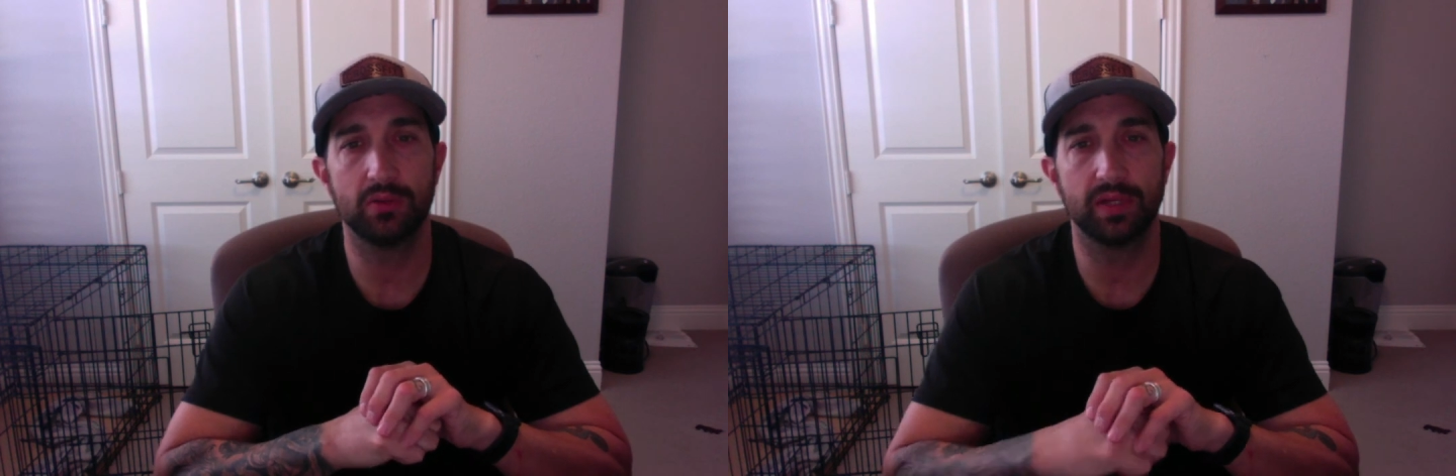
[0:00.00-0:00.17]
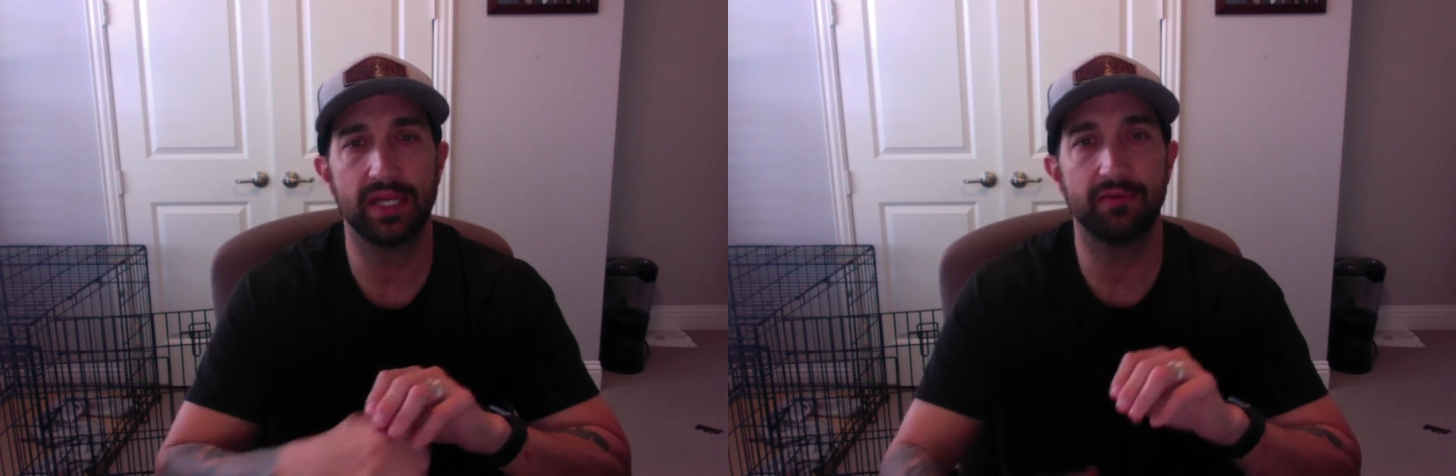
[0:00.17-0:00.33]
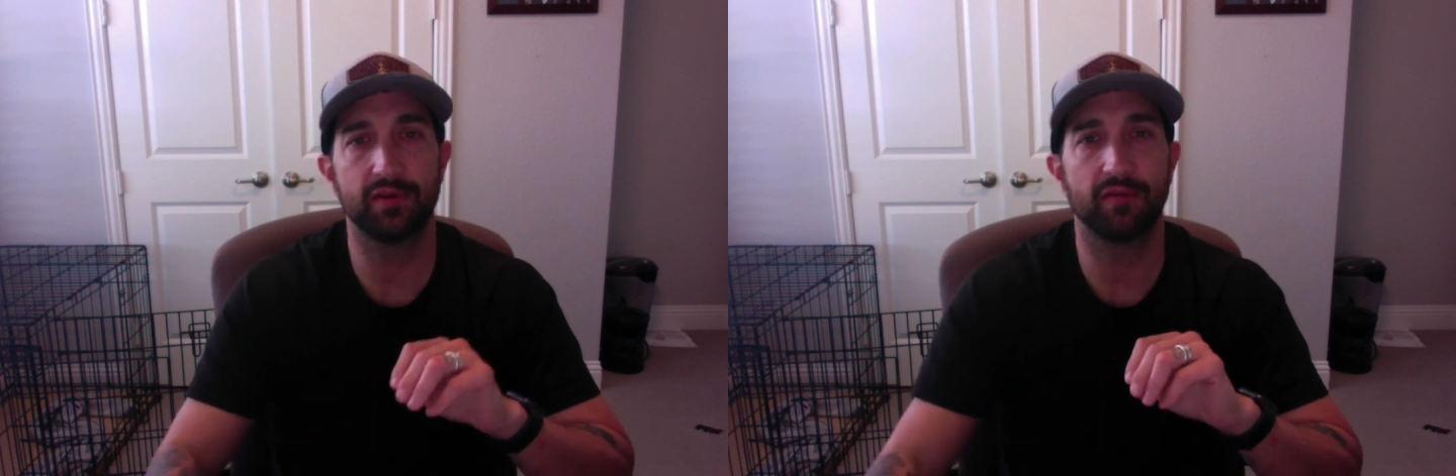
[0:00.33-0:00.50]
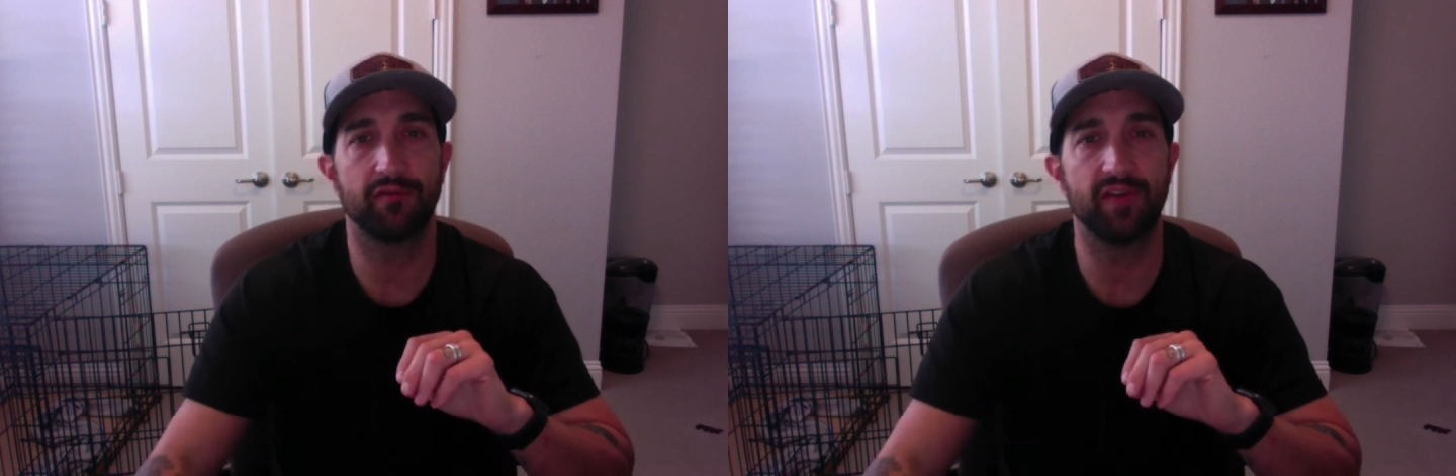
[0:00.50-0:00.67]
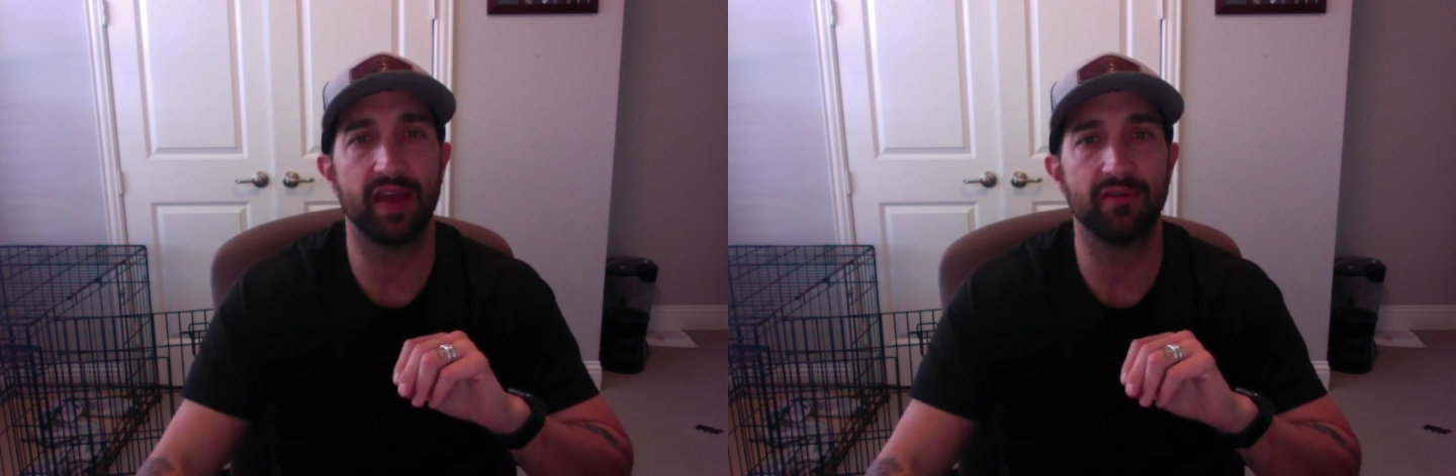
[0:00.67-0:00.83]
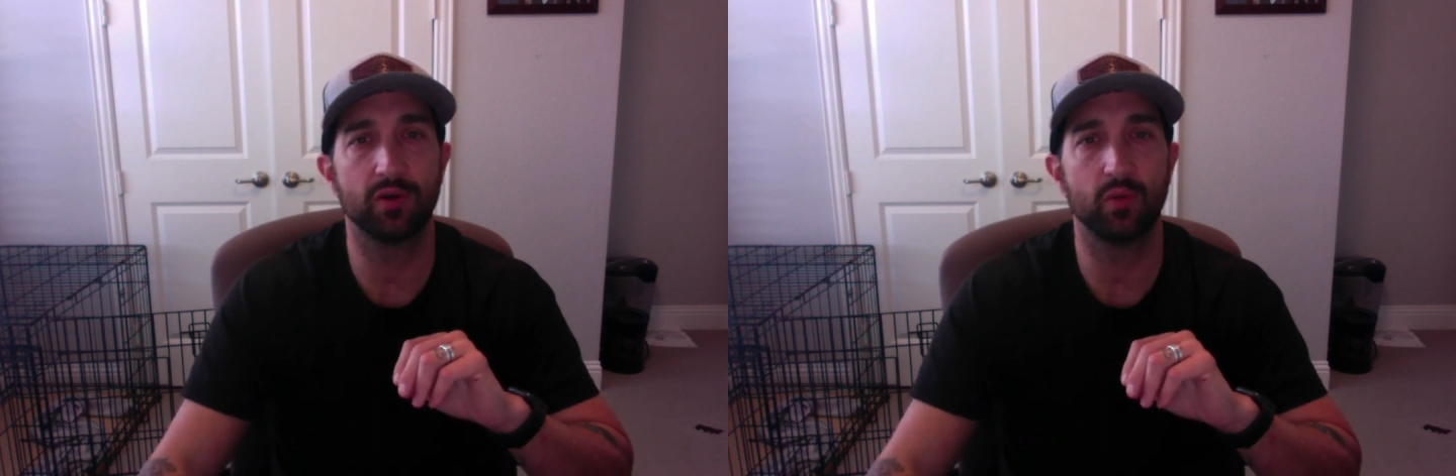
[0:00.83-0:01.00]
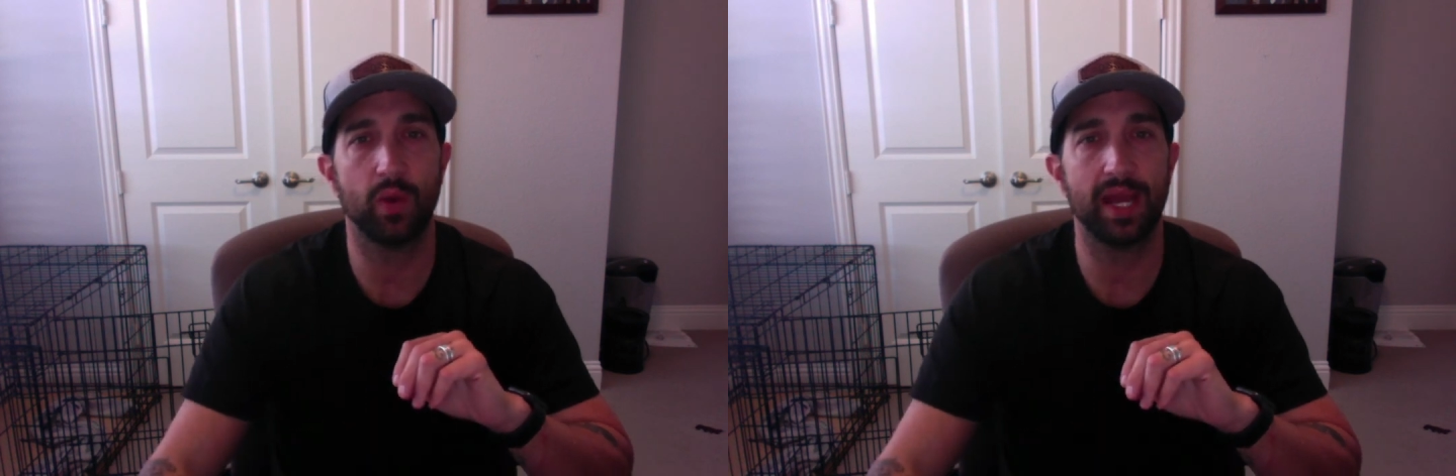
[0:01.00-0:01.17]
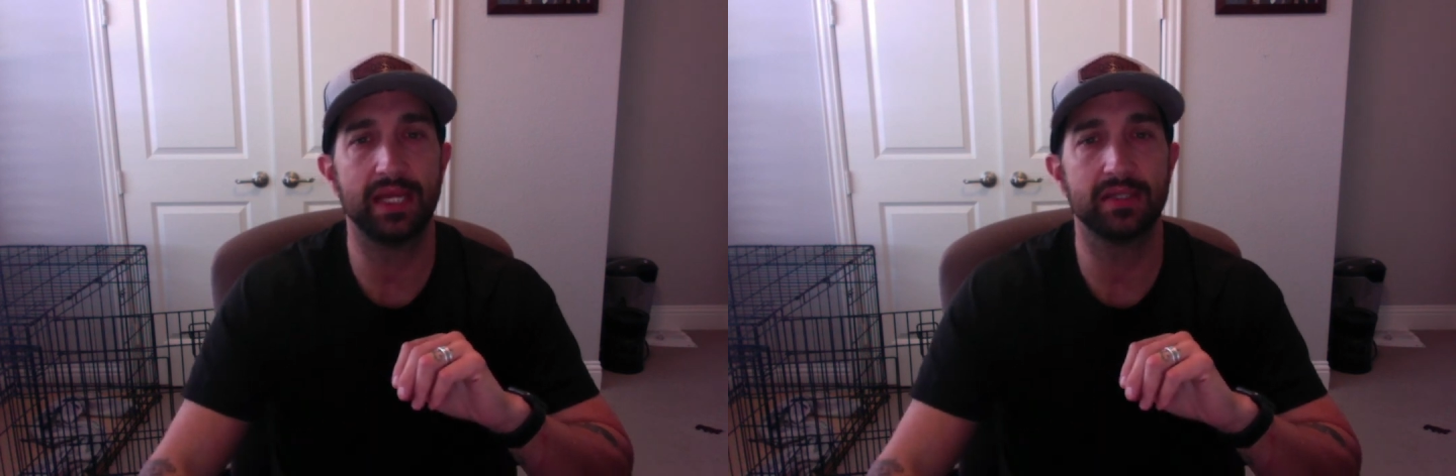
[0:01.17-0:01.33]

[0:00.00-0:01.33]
leave your favorite way